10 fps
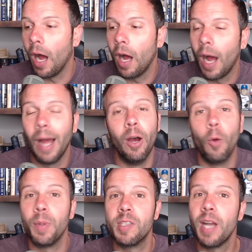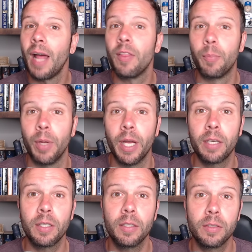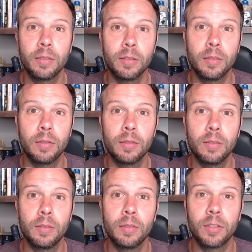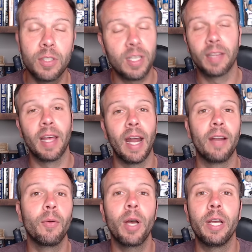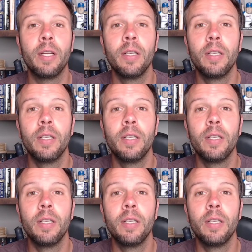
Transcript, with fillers: I hope he's not the pick Let's just get that out of the way.